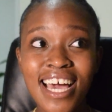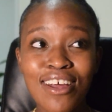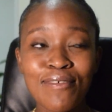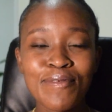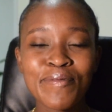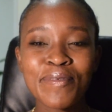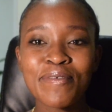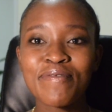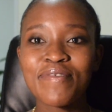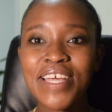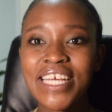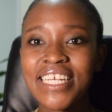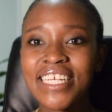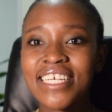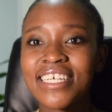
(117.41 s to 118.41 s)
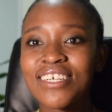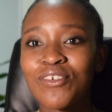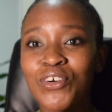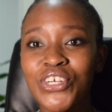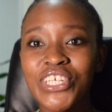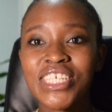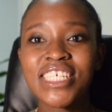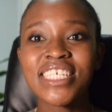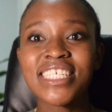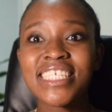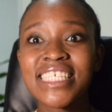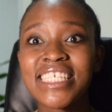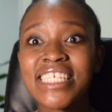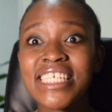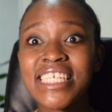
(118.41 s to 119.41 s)
I remember failing auditing
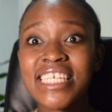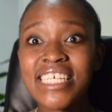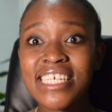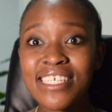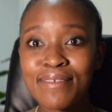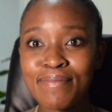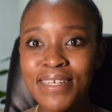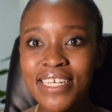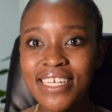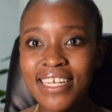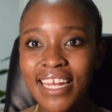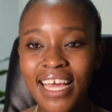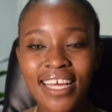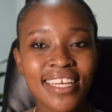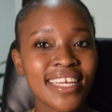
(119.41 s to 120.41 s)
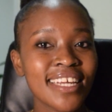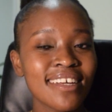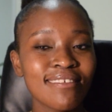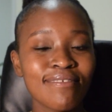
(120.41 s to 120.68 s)
dismally, like getting